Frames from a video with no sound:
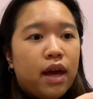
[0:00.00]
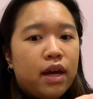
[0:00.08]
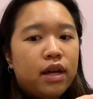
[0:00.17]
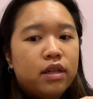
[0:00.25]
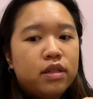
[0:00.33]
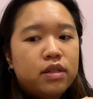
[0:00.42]

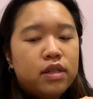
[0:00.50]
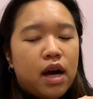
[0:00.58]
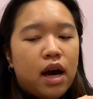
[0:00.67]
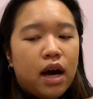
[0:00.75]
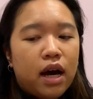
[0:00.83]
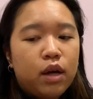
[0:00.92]
And
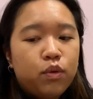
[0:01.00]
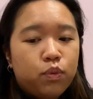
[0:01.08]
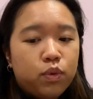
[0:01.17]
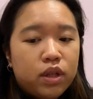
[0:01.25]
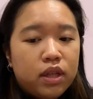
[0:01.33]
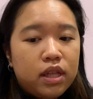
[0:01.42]
I
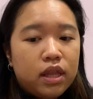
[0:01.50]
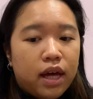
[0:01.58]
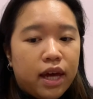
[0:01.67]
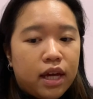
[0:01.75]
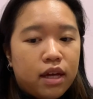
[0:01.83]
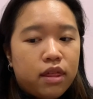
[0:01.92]
really
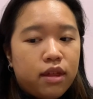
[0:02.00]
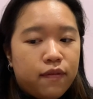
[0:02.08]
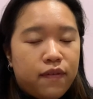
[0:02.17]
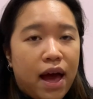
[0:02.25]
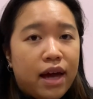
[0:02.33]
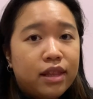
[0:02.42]
like the
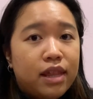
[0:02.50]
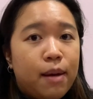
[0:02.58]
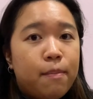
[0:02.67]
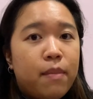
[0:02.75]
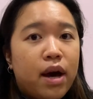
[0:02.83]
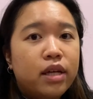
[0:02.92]
fact
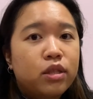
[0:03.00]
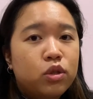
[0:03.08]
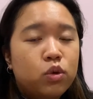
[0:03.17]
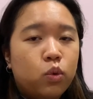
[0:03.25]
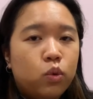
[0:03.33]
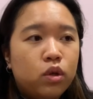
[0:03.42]
that my
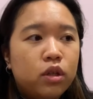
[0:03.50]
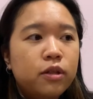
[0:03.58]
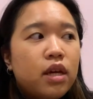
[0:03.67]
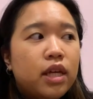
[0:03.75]
school